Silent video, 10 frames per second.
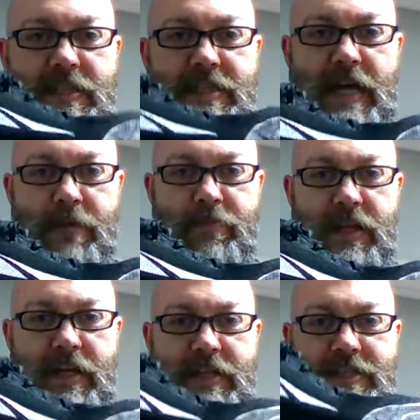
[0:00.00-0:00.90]
depth
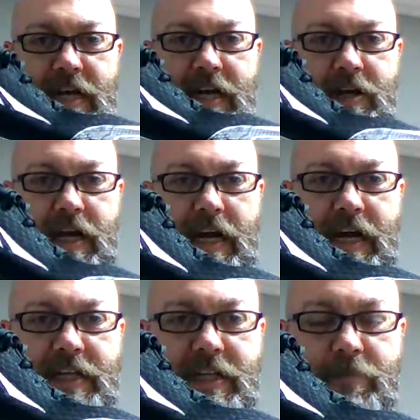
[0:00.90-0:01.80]
and it's not
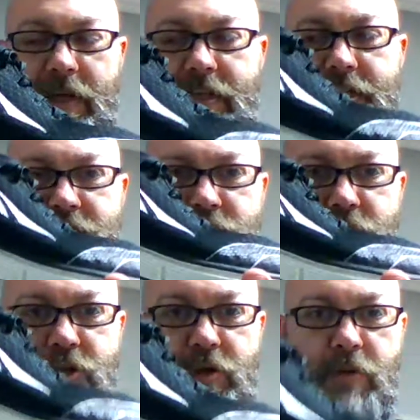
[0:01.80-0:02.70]
hiked up like this,
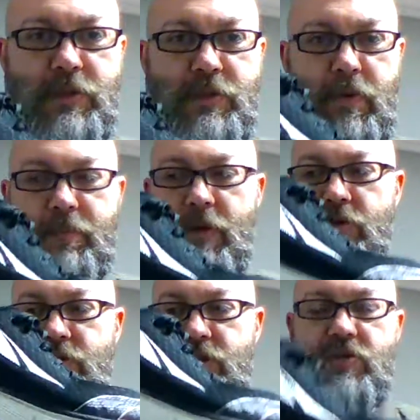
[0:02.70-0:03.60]
which almost
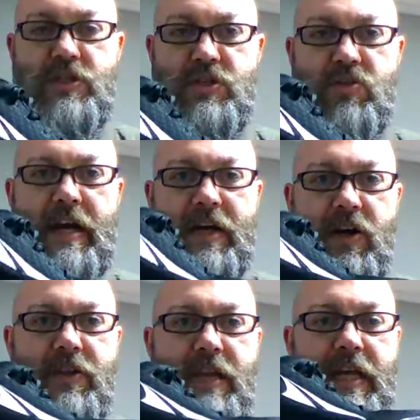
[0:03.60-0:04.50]
promotes you to strike
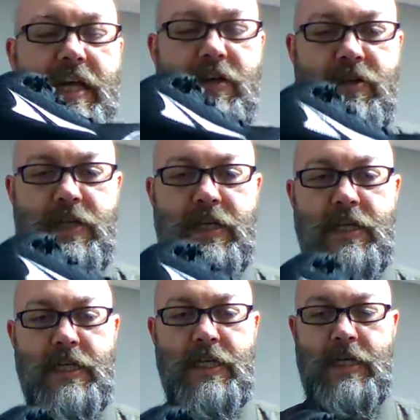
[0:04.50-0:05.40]
on the heel.
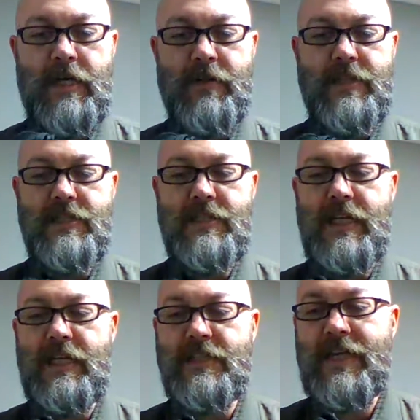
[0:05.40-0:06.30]
Uh, this is the
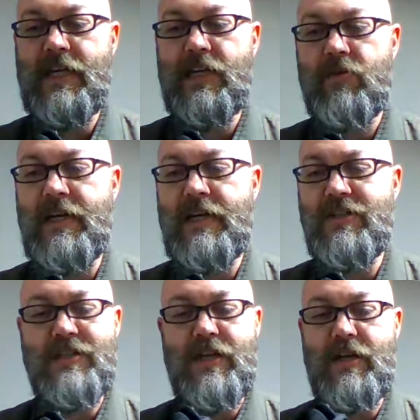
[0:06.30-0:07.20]
Instinct 3,
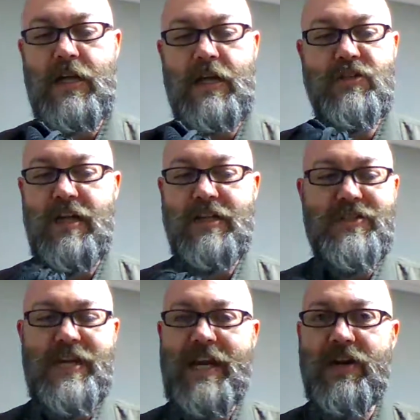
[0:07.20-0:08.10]
just a, a, a
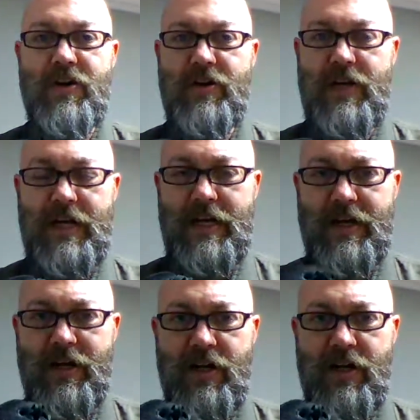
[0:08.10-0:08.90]
standard uh,